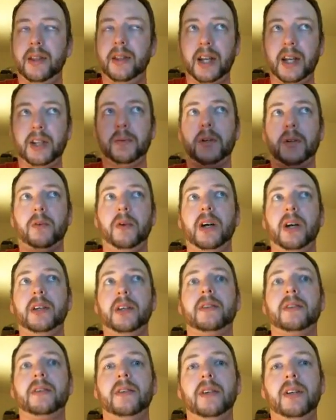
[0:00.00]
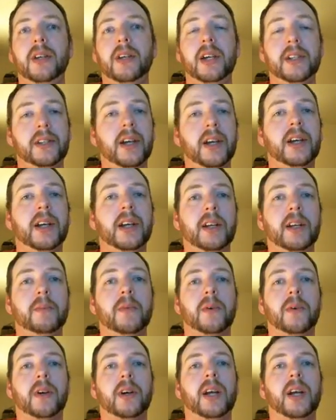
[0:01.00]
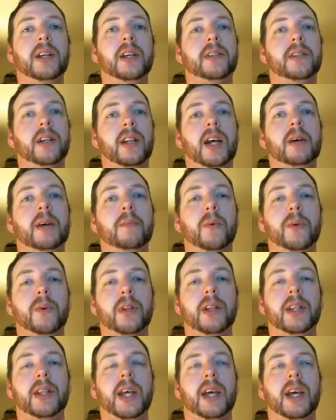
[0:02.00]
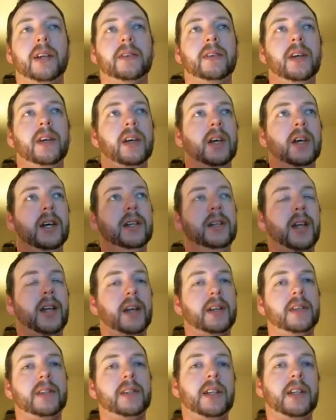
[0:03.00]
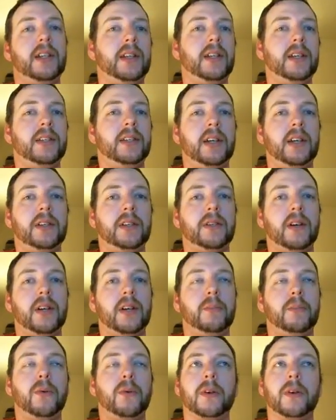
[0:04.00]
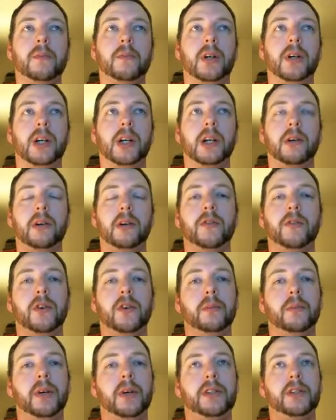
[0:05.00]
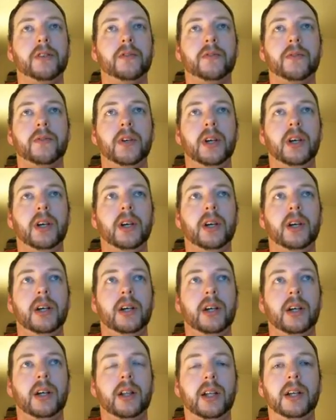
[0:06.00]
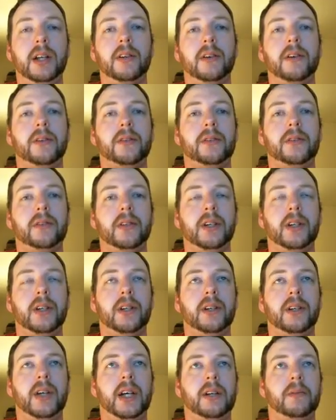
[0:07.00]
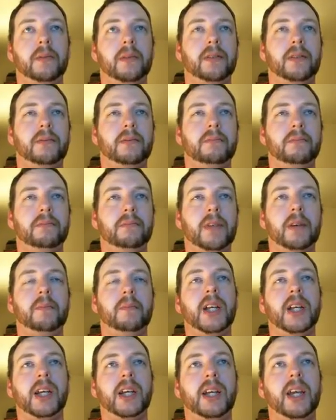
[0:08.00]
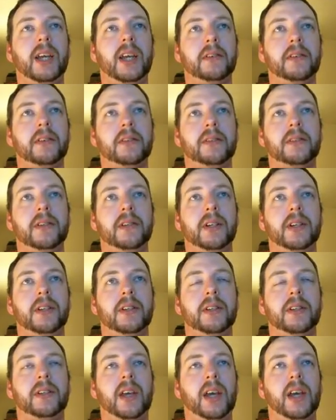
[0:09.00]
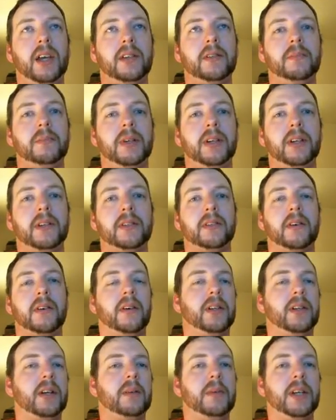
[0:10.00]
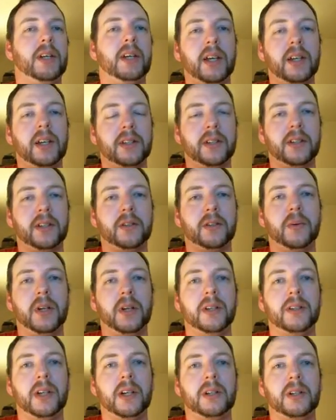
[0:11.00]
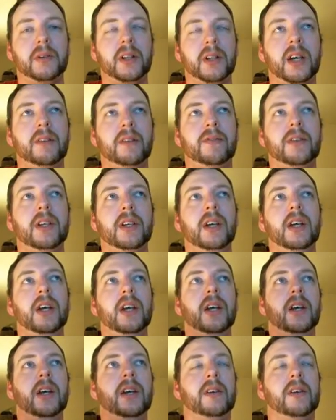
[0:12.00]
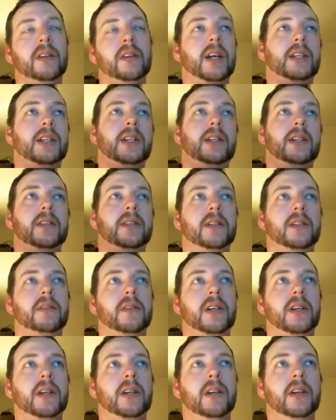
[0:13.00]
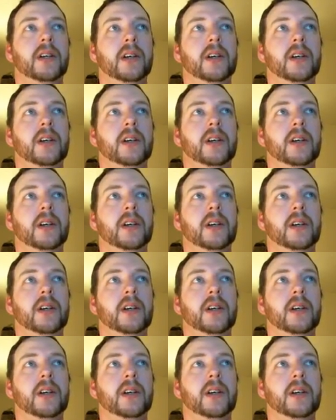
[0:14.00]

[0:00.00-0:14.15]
that's what it was. It's not anymore. It's a lot more than that. Not to say that these things aren't important. We're going to go over a bunch of leaders. I don't want to, not many kings in this case, because there aren't that many kings in the 20th century left, or the 19th century